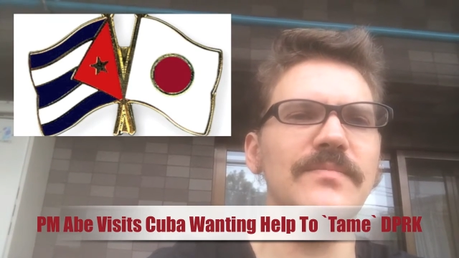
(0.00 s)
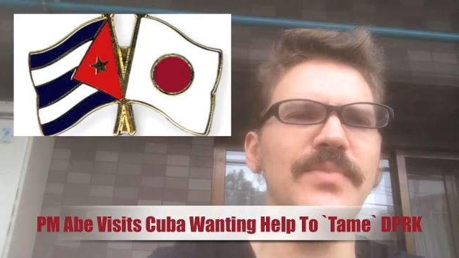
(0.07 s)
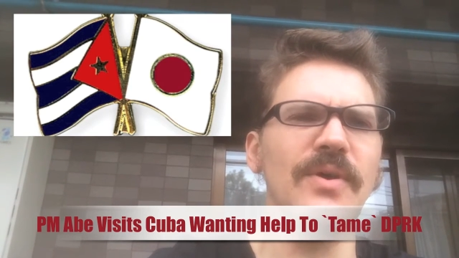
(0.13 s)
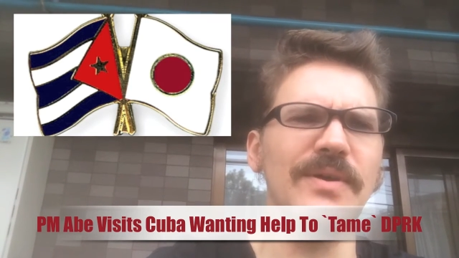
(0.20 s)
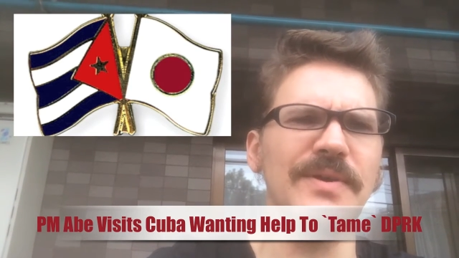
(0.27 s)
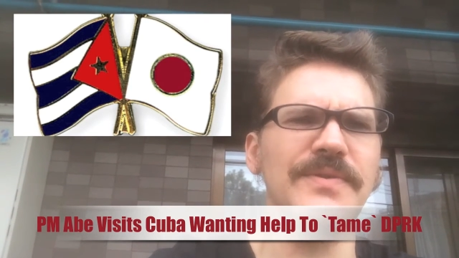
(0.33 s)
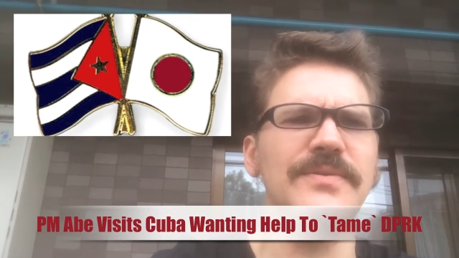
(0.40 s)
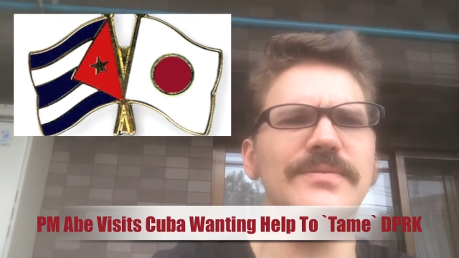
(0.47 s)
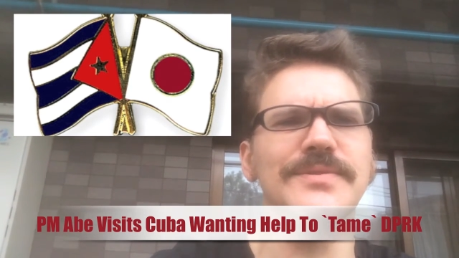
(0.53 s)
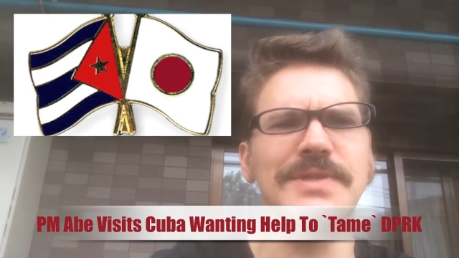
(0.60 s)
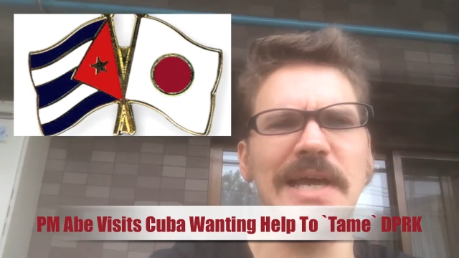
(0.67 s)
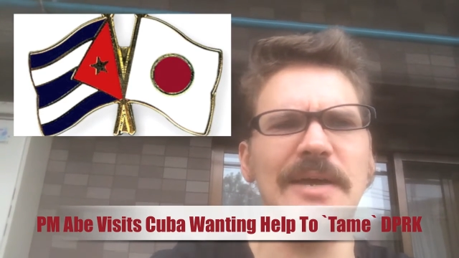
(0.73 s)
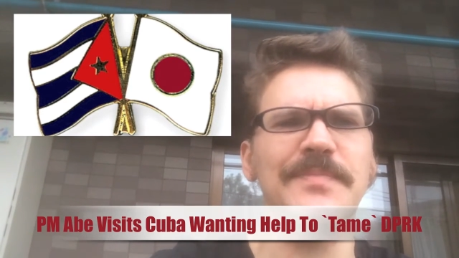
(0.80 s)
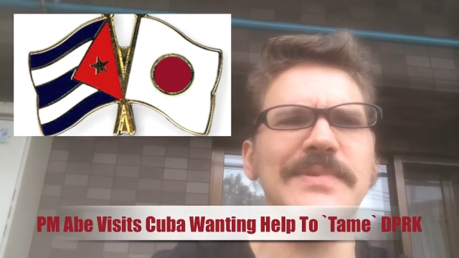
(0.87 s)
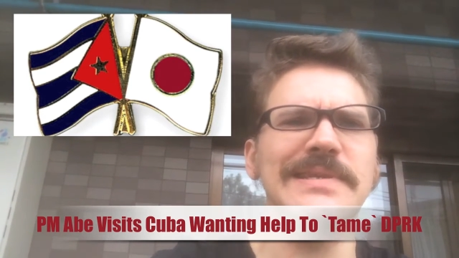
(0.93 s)
probably through
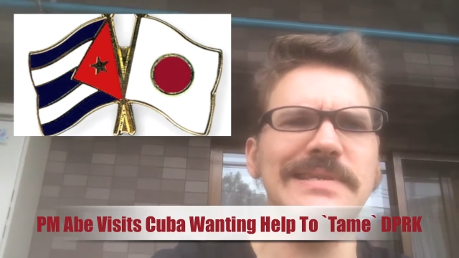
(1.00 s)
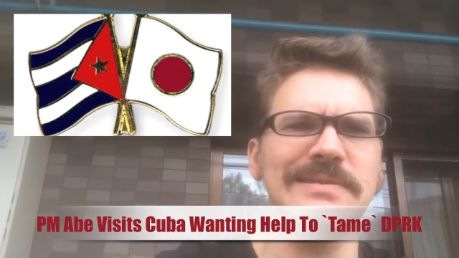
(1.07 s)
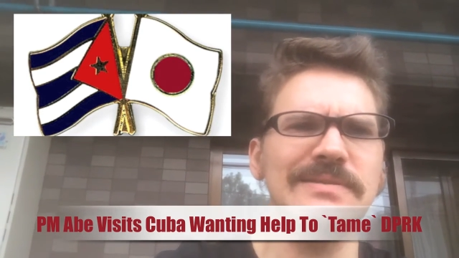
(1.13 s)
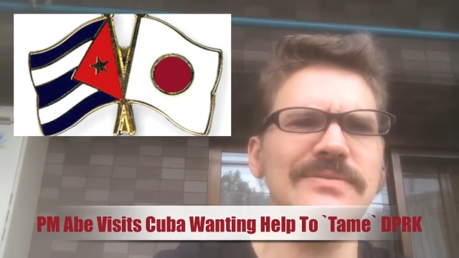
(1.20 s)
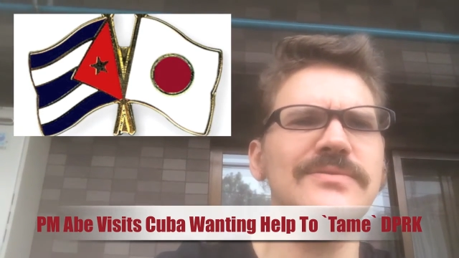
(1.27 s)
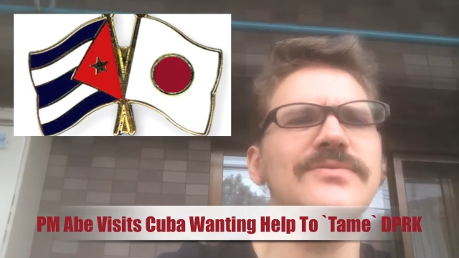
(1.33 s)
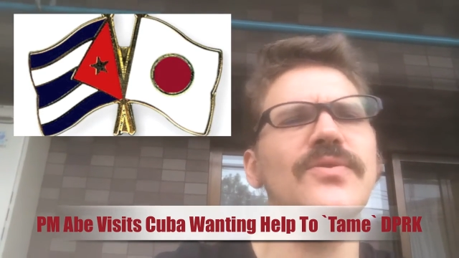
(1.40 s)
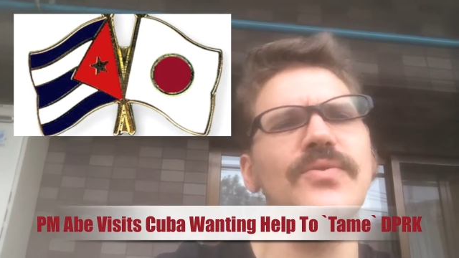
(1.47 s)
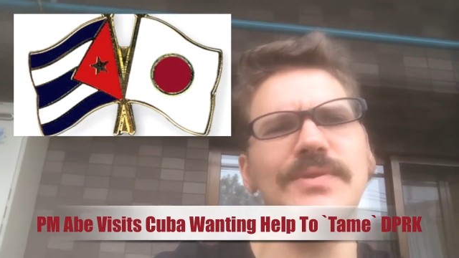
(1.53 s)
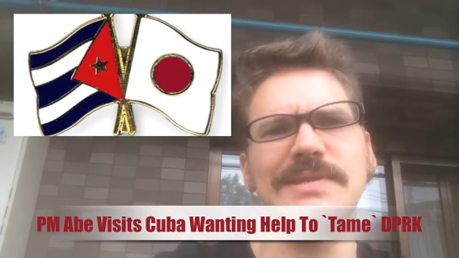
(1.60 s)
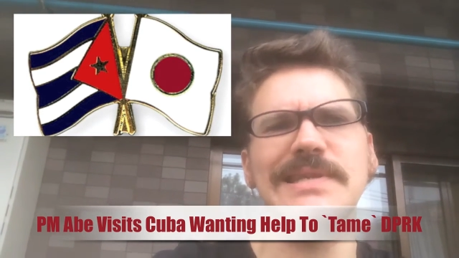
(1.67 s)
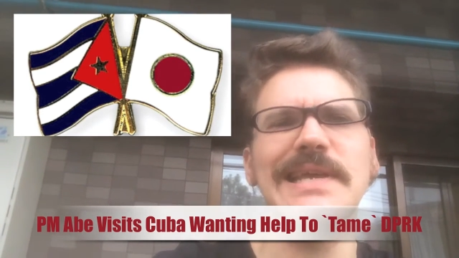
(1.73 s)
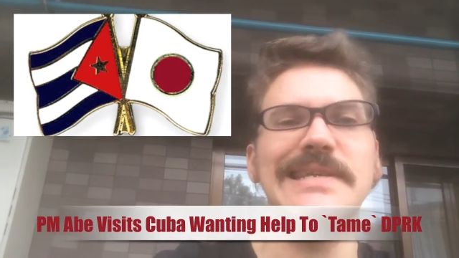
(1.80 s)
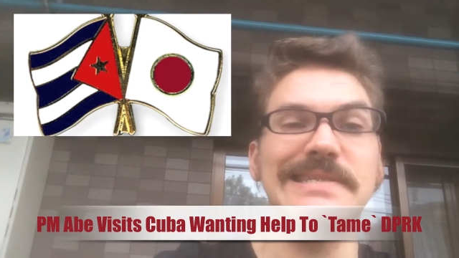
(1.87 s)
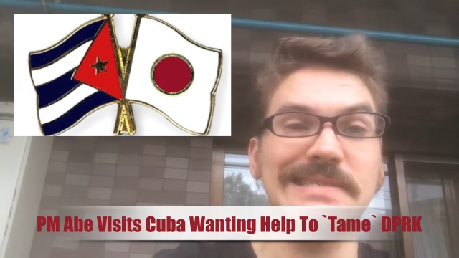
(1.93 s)
Japanese
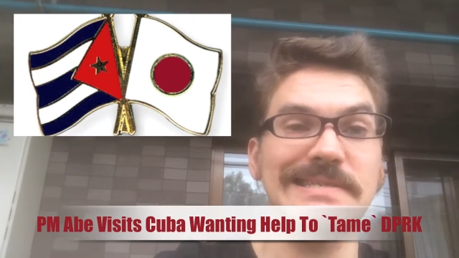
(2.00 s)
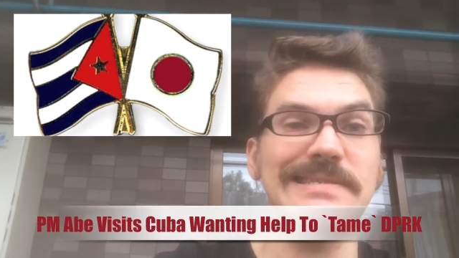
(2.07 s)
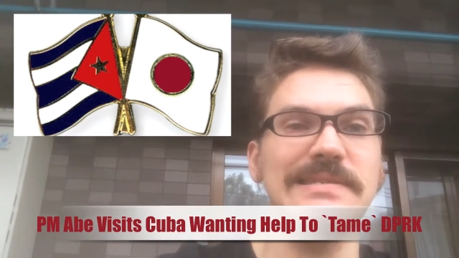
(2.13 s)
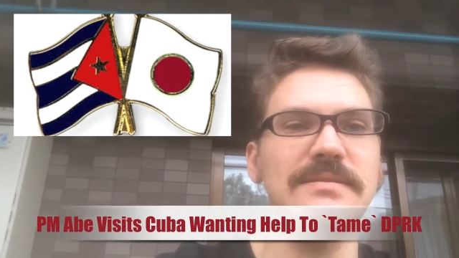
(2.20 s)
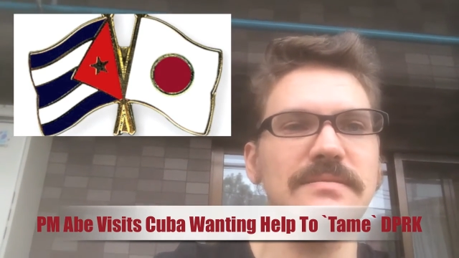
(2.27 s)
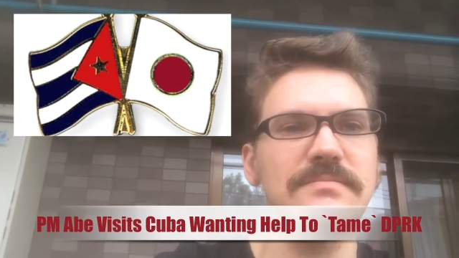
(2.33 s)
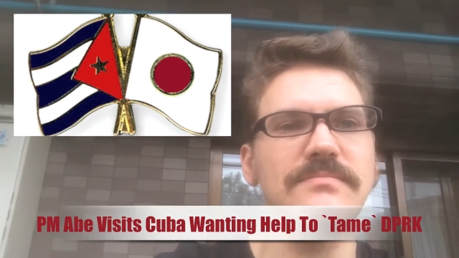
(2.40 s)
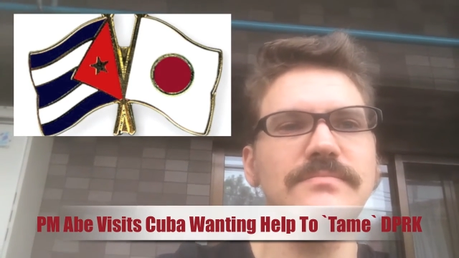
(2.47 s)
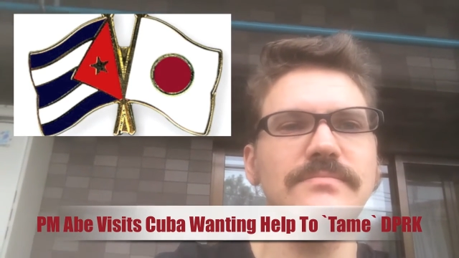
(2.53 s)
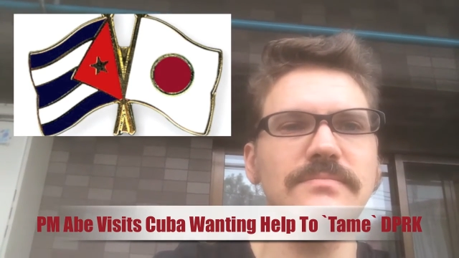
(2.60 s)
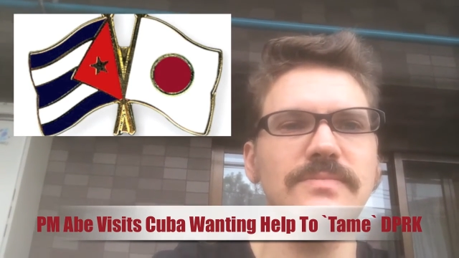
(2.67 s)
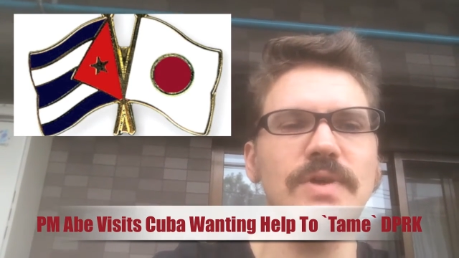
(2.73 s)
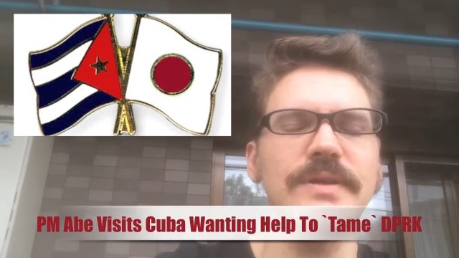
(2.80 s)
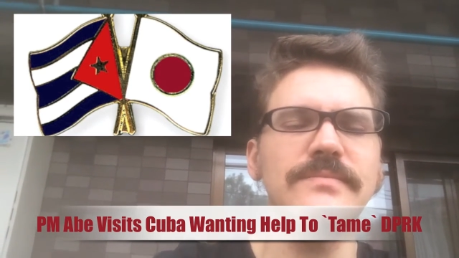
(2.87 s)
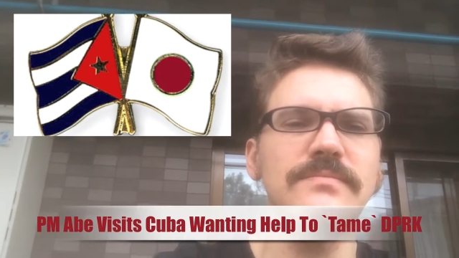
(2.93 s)
tourist agencies,
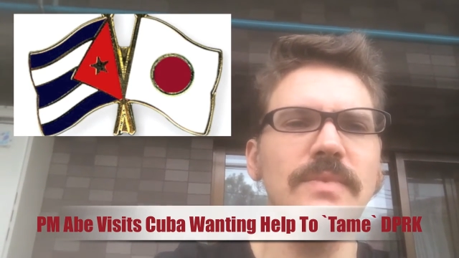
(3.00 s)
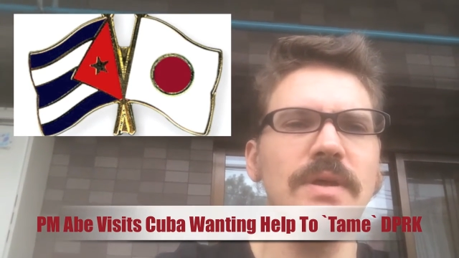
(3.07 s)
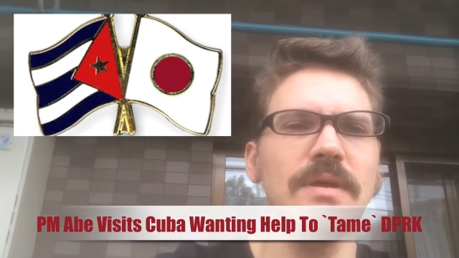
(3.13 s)
right?